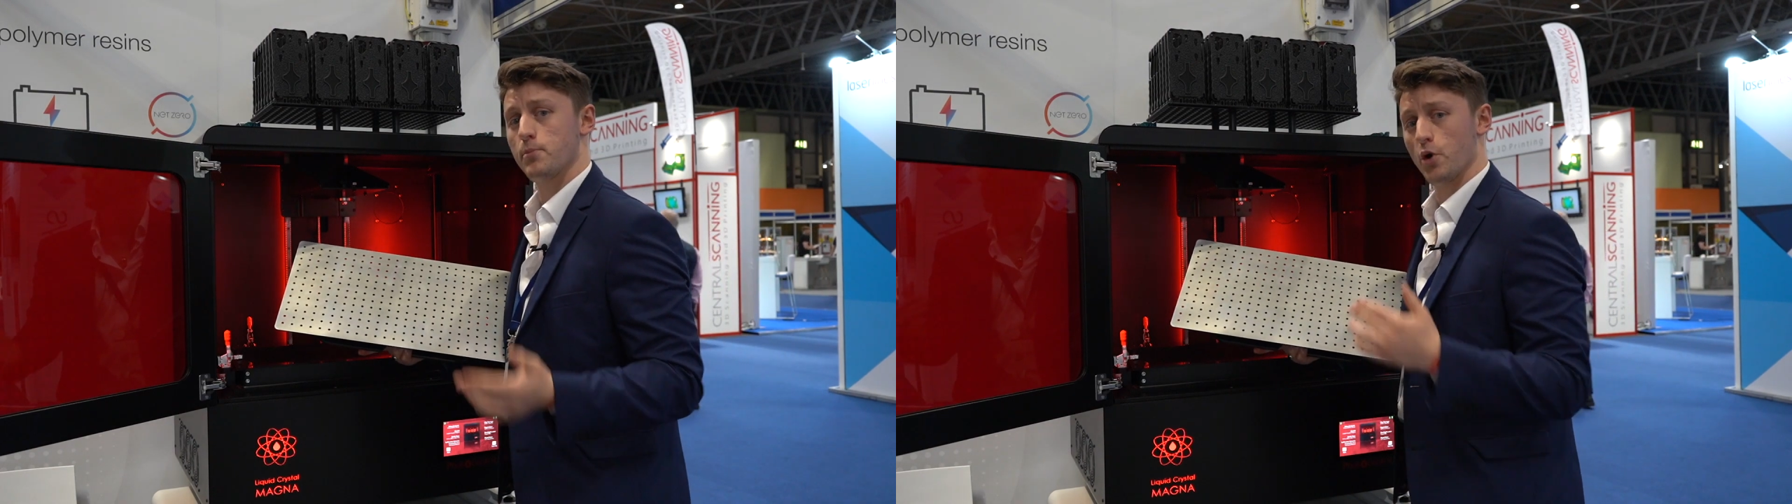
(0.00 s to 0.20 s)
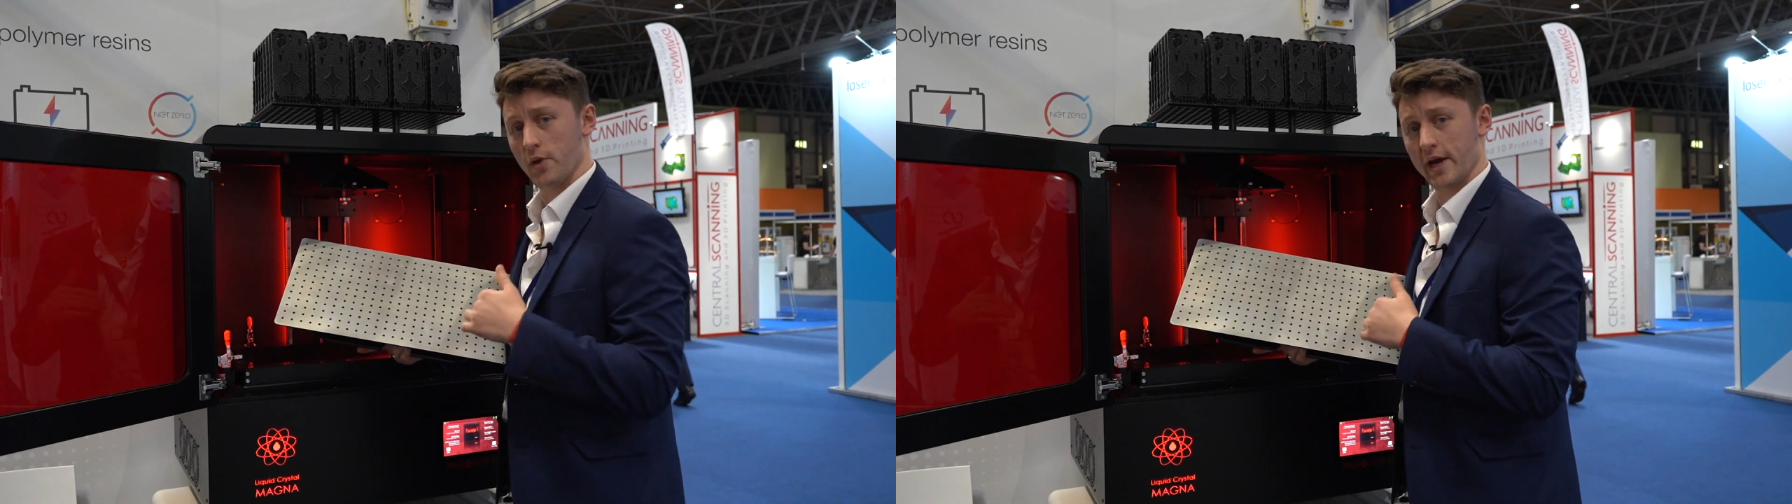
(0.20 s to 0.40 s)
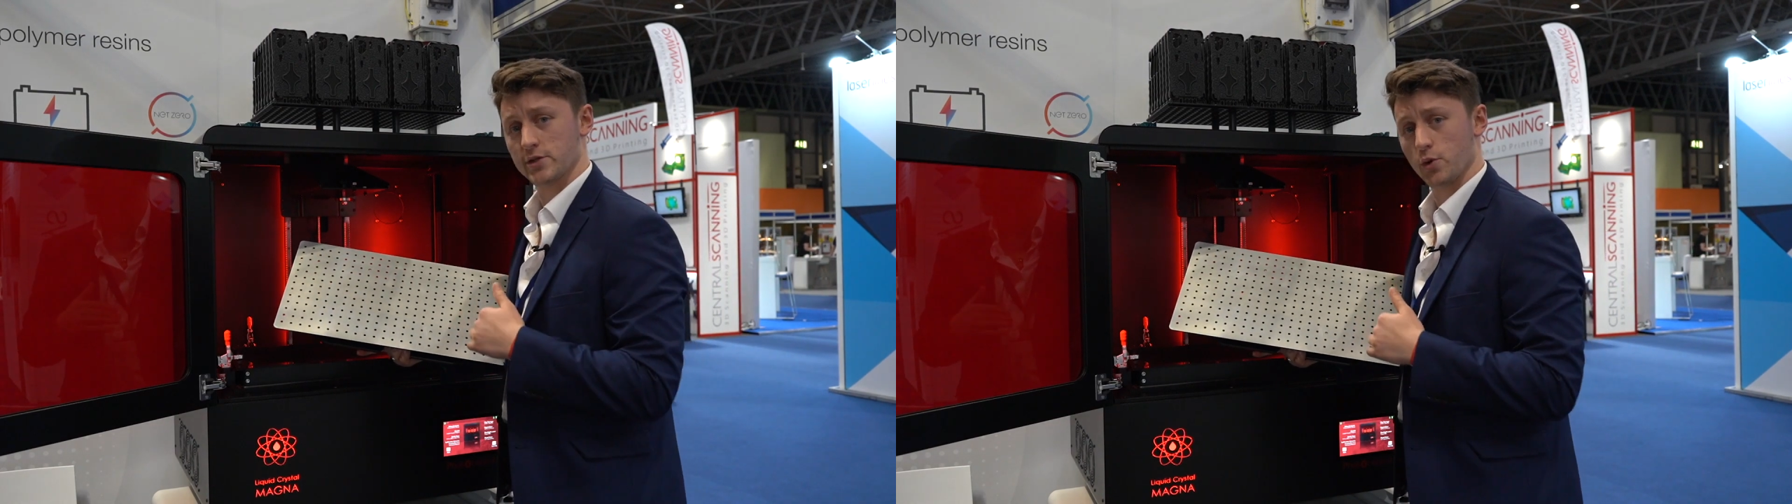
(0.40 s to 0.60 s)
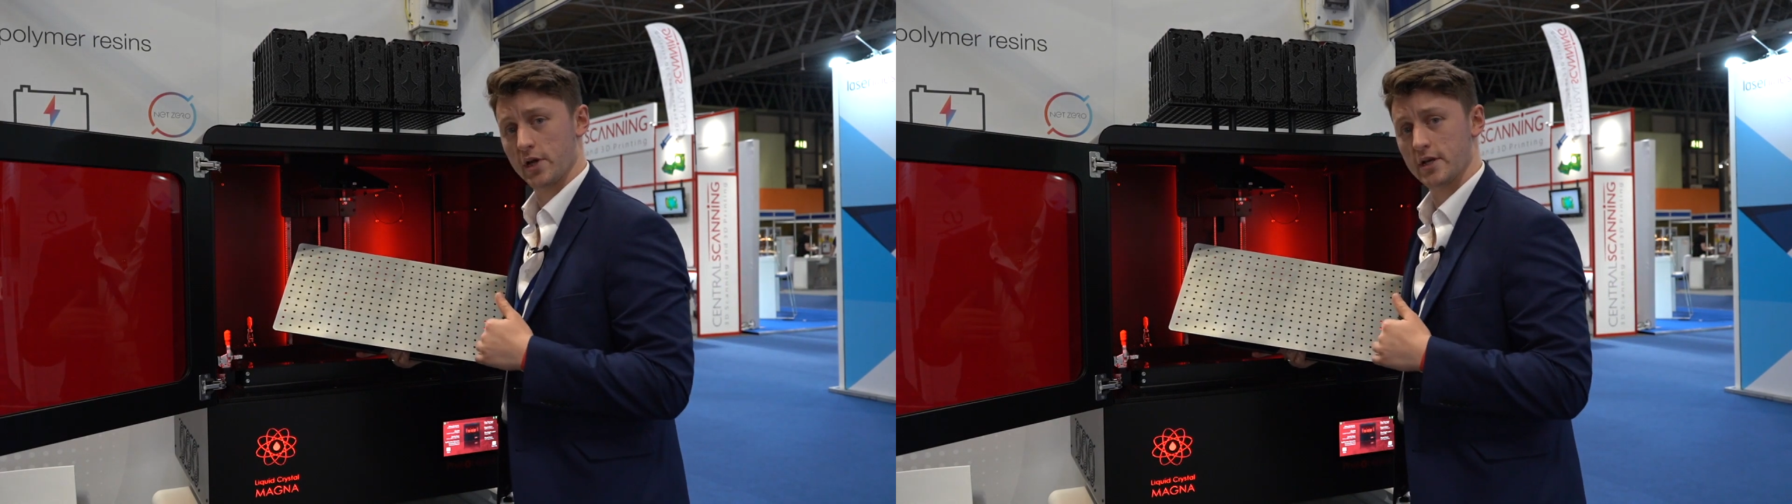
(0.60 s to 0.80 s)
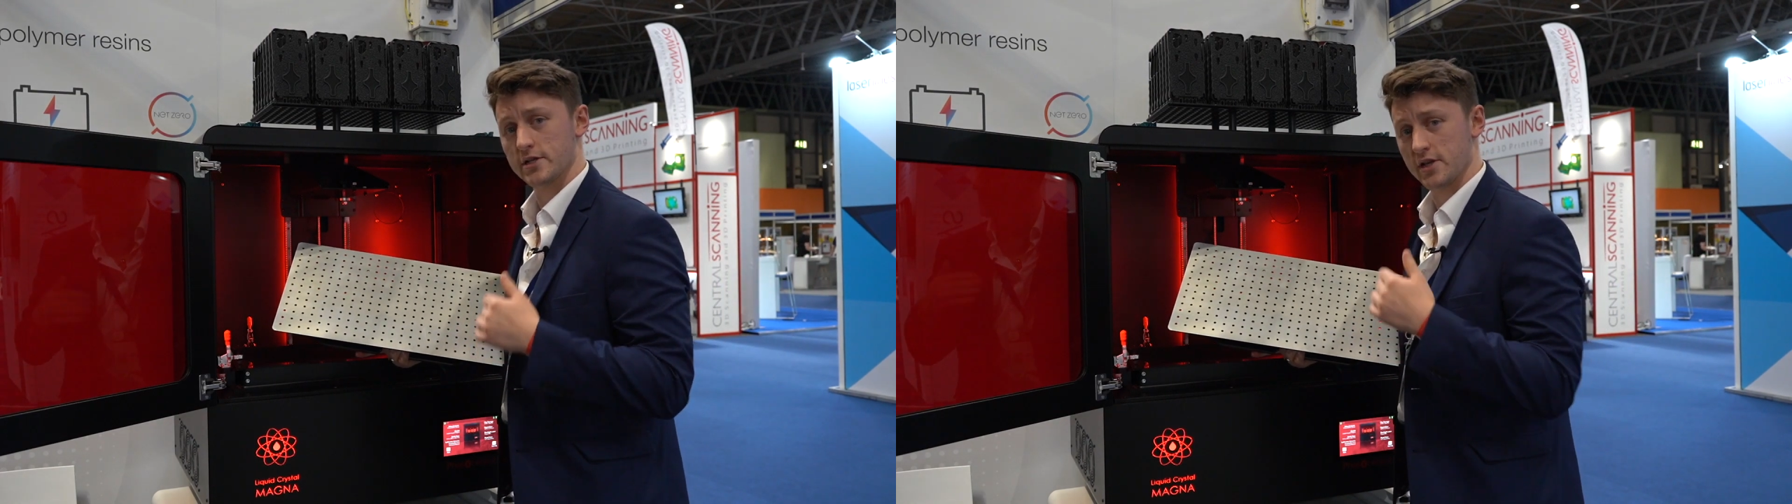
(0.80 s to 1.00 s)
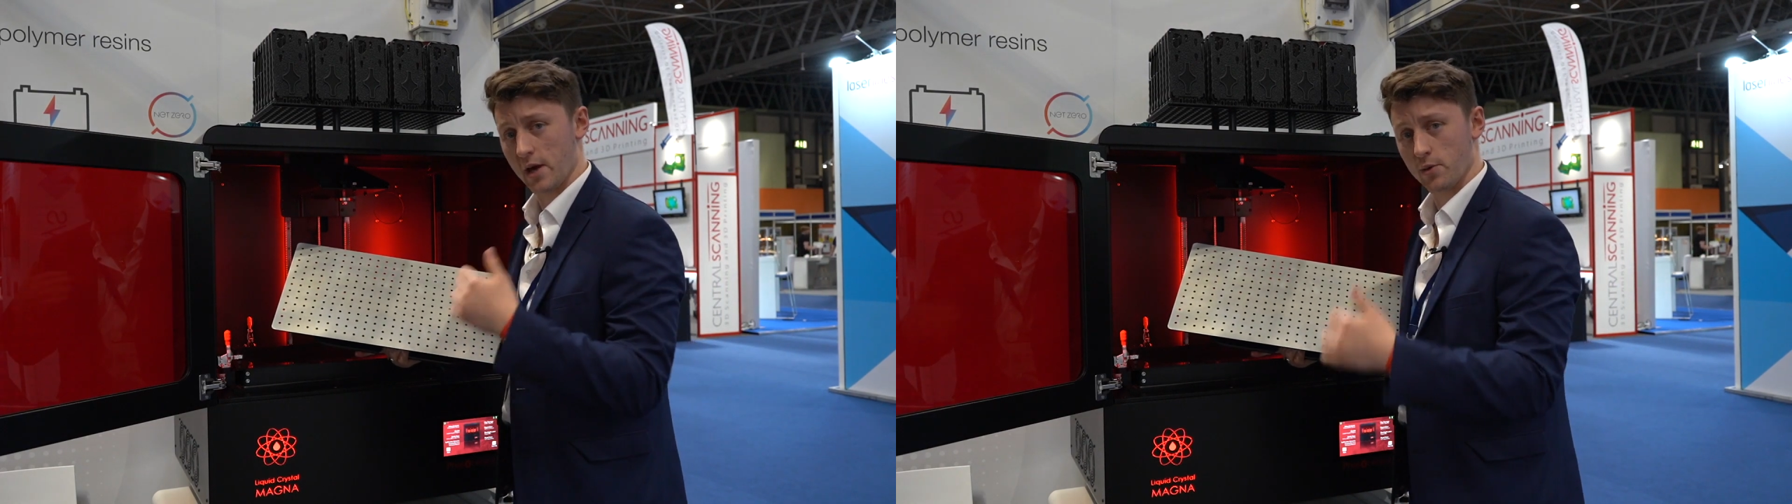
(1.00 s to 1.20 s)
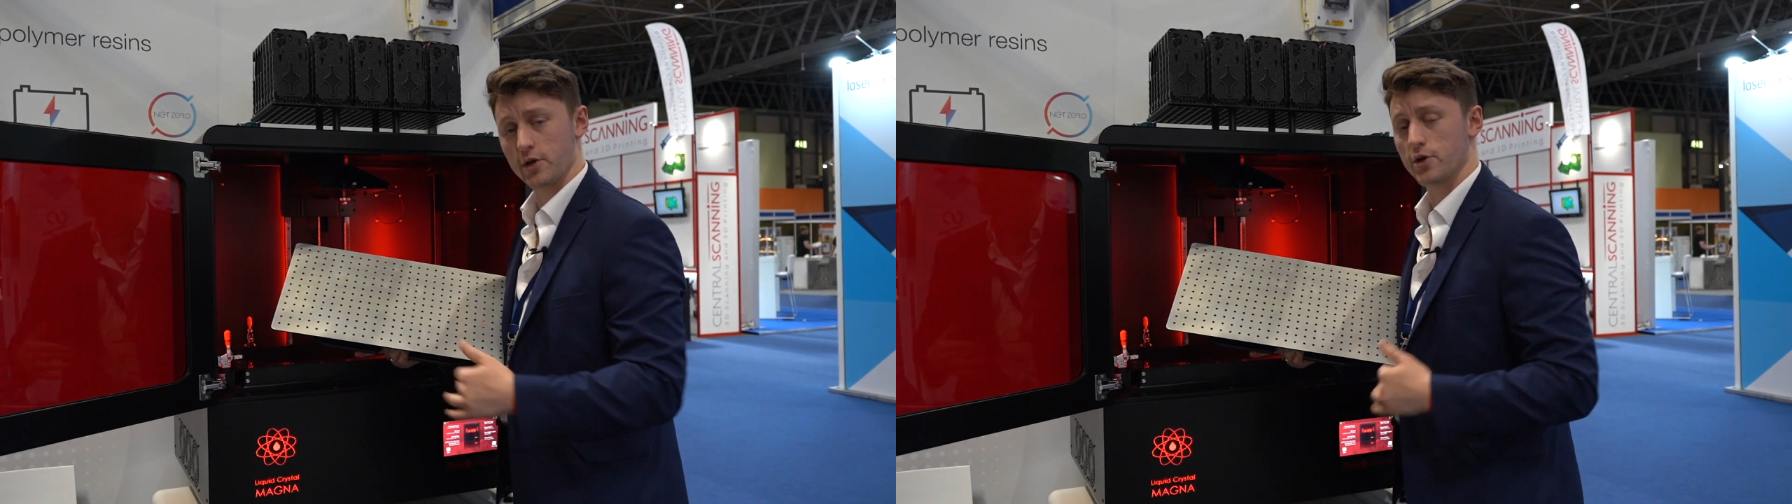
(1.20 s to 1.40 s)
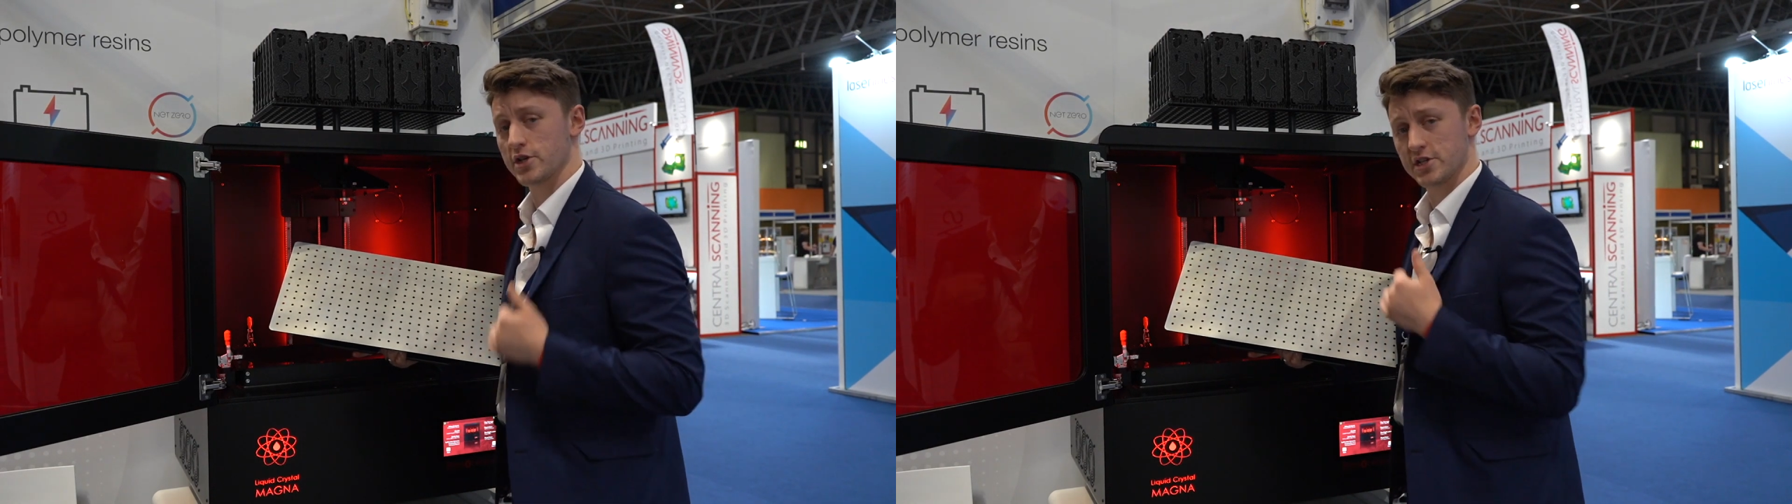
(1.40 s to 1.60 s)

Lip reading: put the next one in, so that way you can